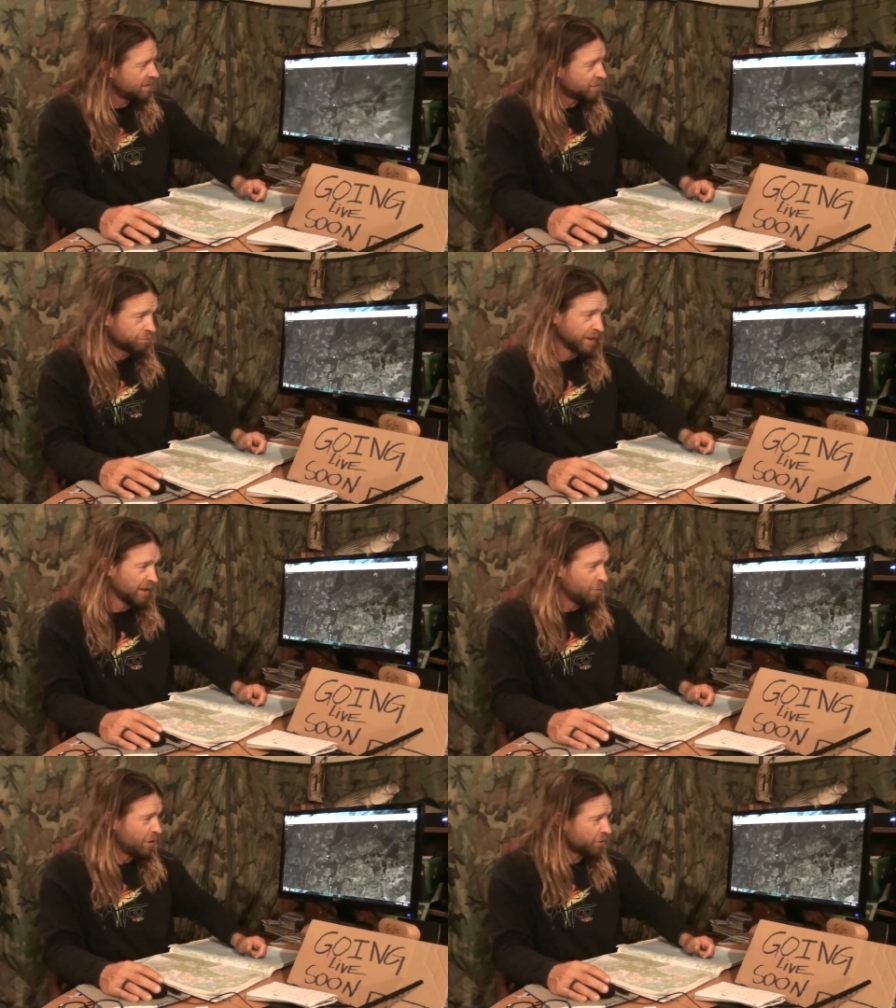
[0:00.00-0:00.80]
It's
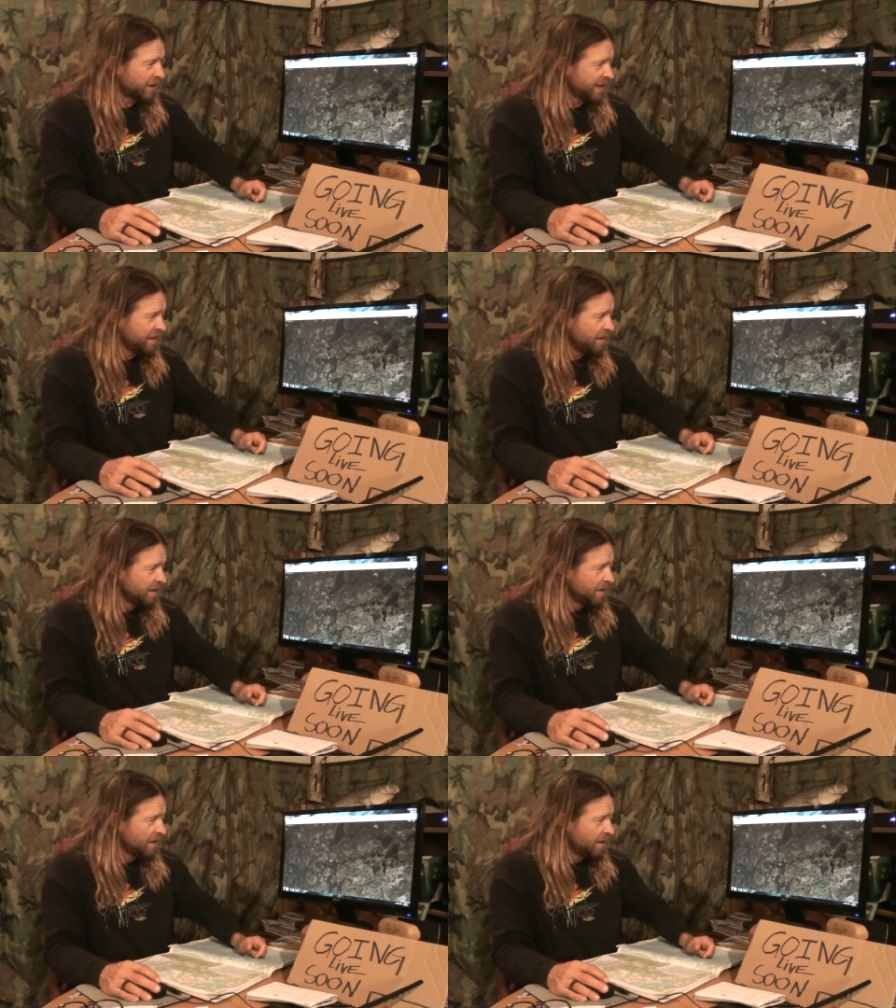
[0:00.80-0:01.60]
really wilderly,
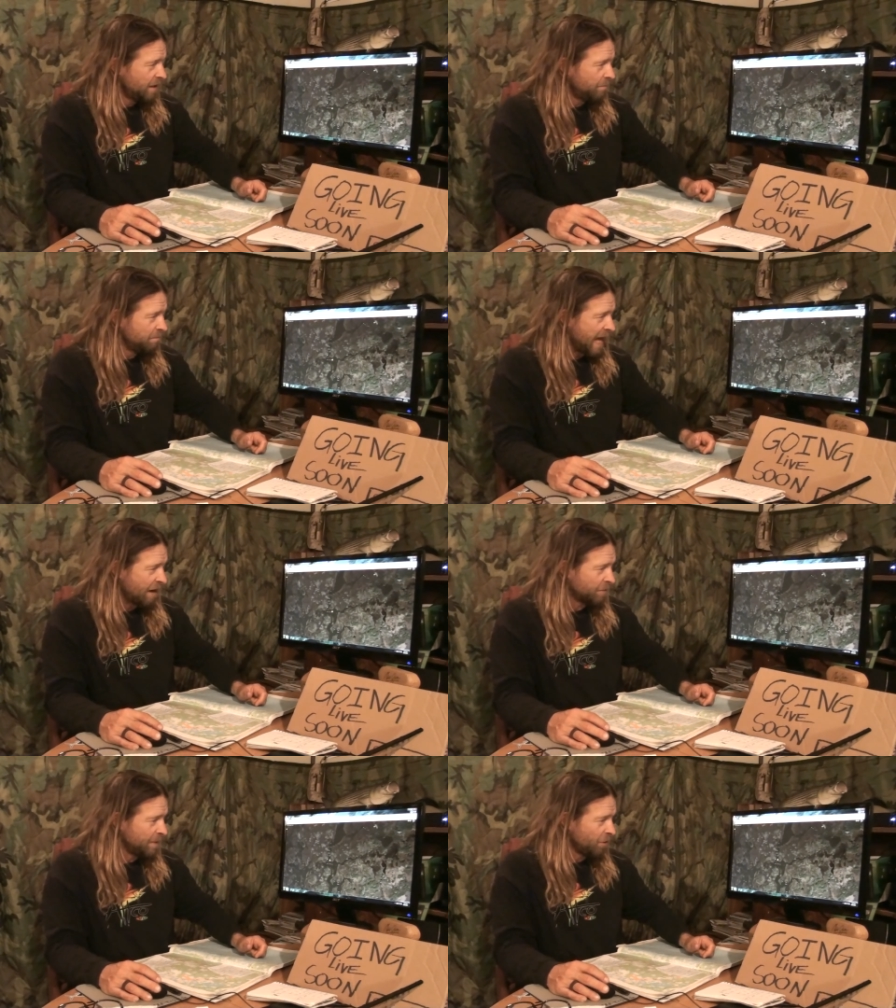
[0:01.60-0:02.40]
out
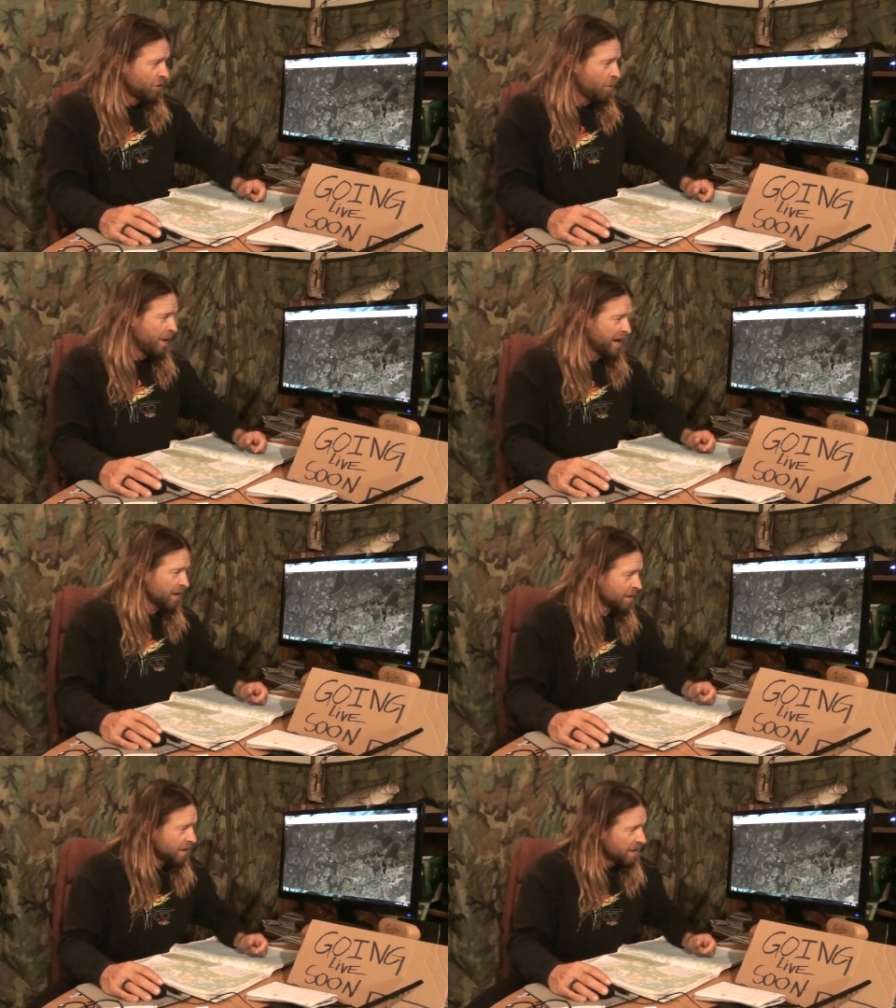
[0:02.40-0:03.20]
in the middle of
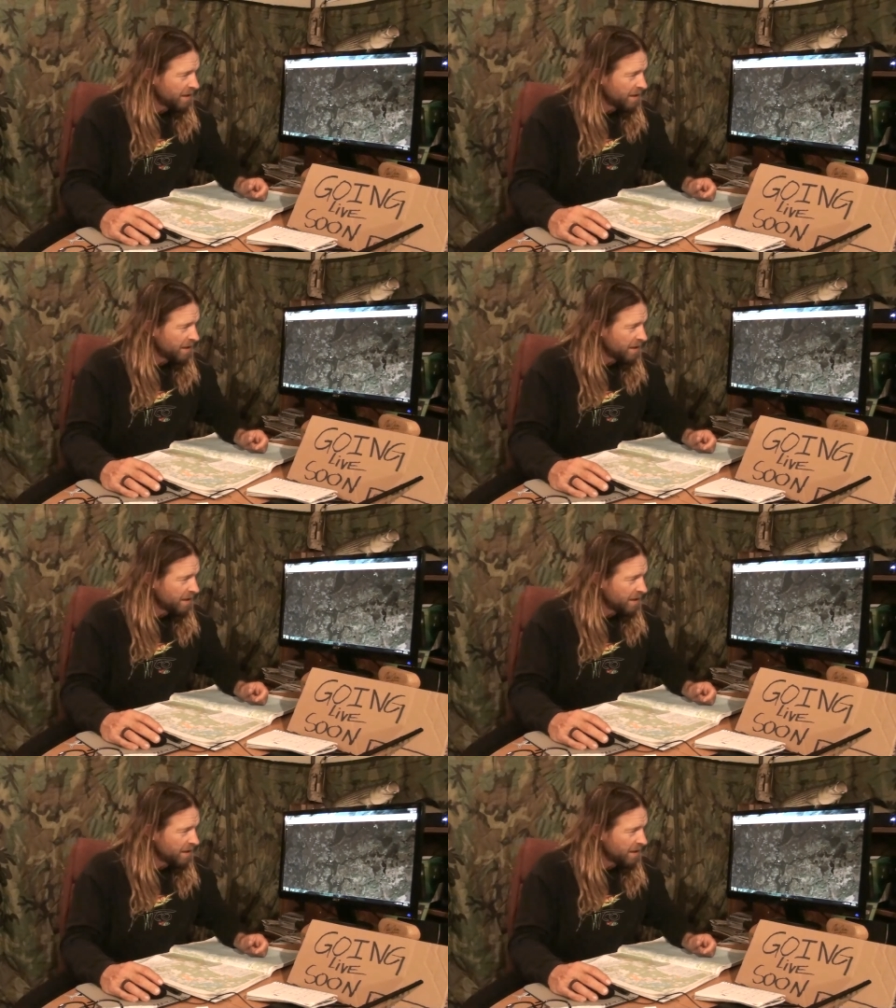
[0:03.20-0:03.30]
nowhere.